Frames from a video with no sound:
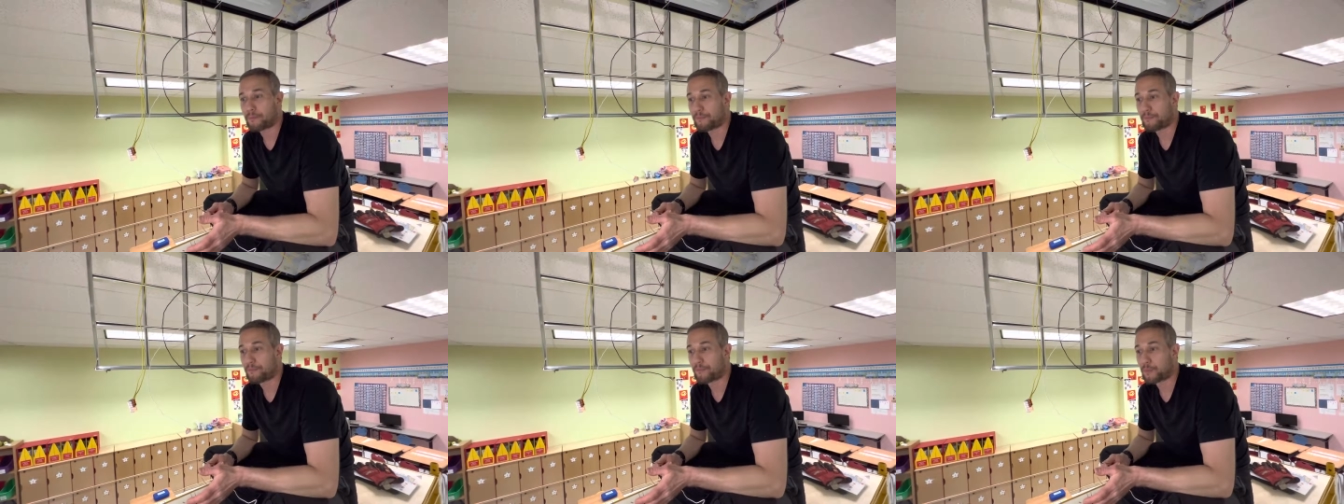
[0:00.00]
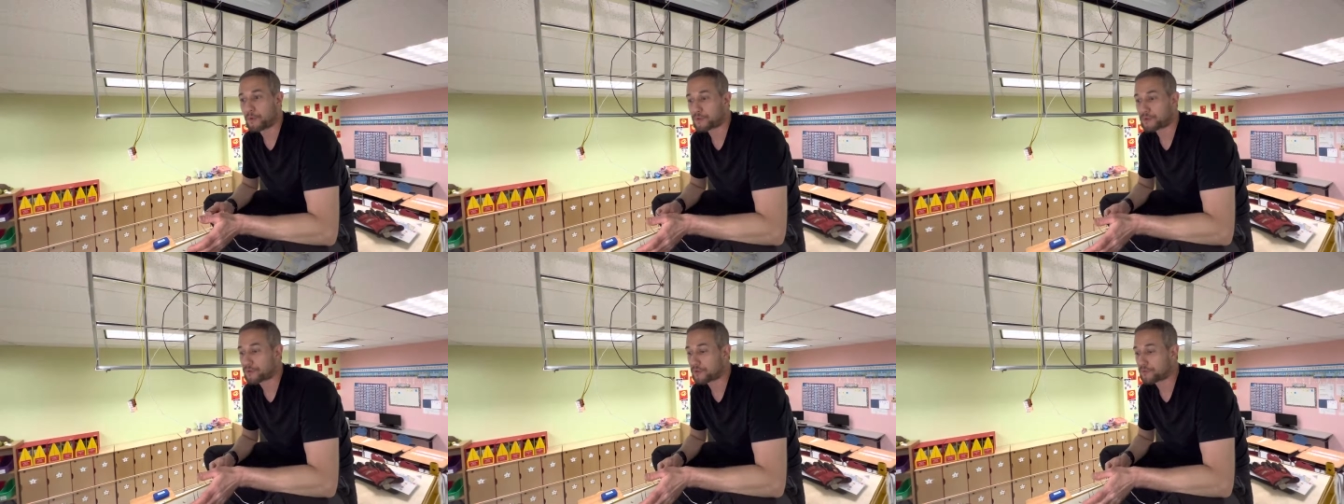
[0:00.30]

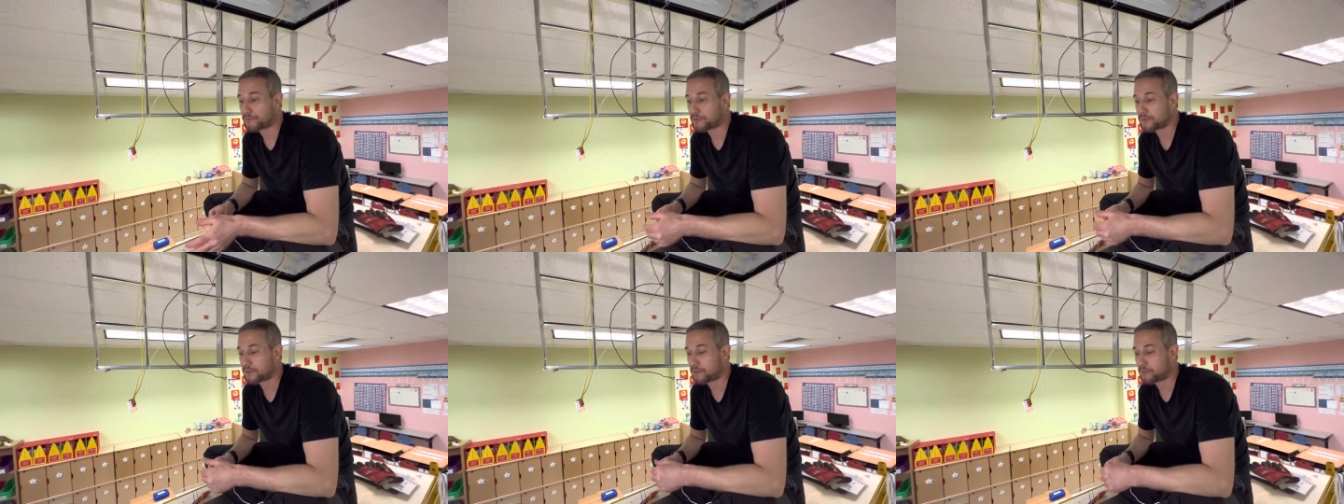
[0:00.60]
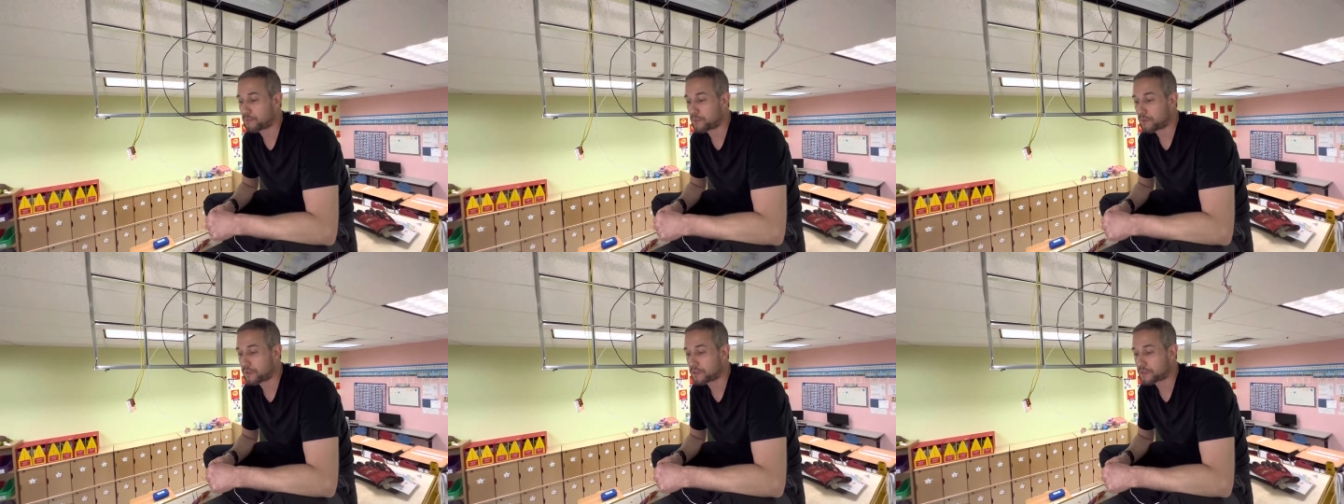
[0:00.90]
Most of the
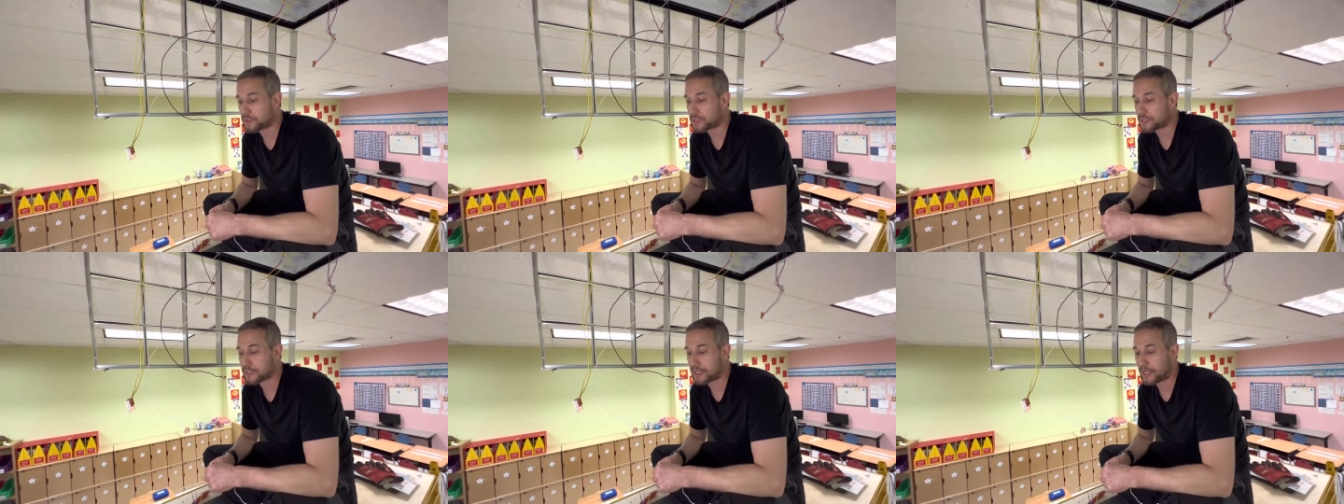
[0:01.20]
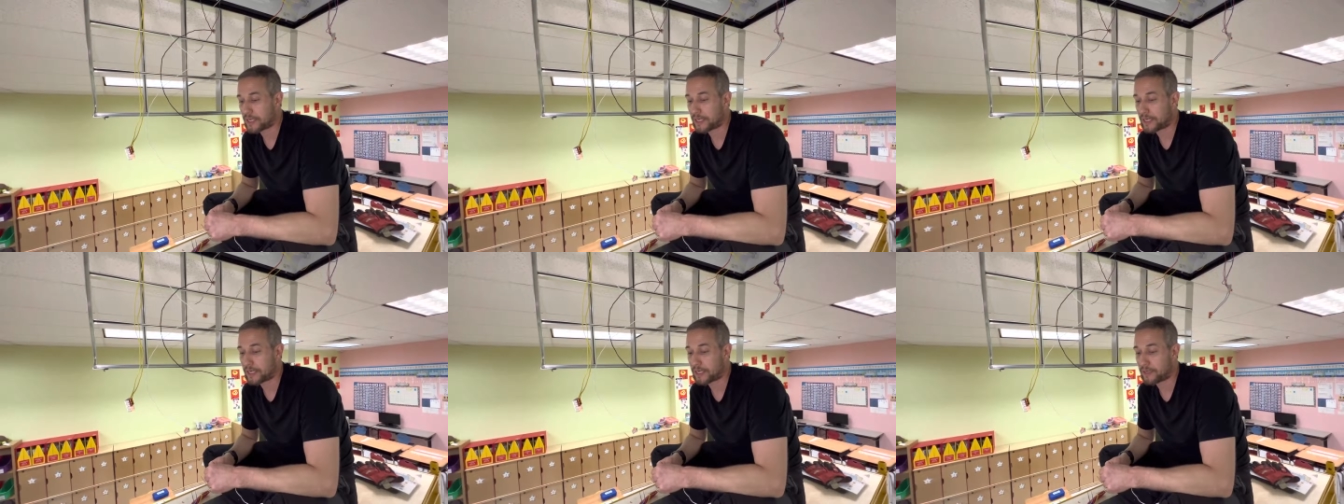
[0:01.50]
ones uh,
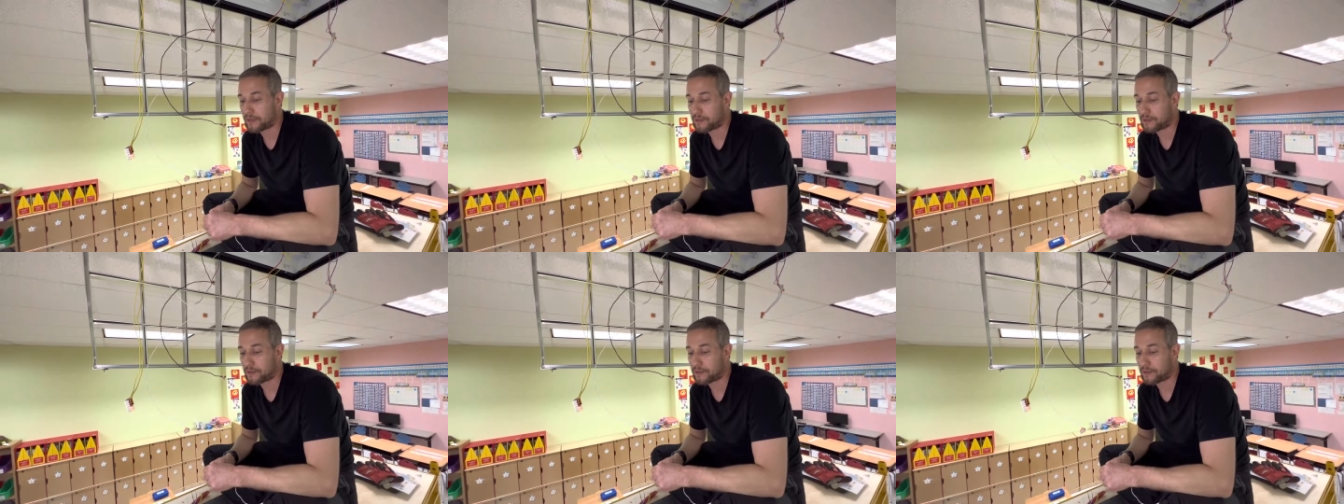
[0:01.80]
I